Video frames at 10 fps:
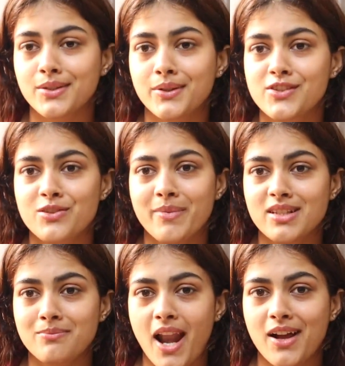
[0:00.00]
so I just made
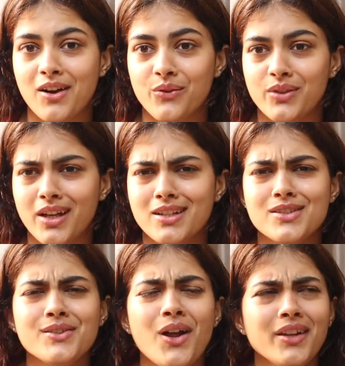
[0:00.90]
some black coffee and
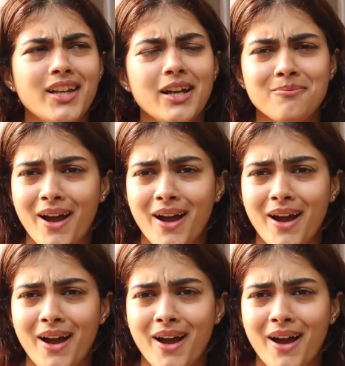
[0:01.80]
it's not that